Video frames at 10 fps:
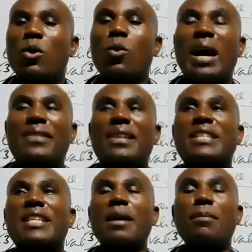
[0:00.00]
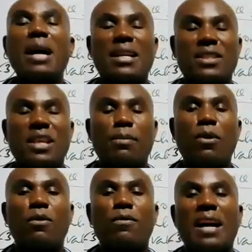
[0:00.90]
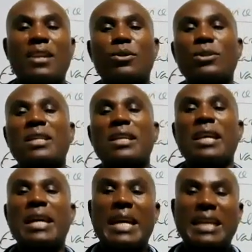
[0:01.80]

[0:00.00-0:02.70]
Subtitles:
were the same as the book values,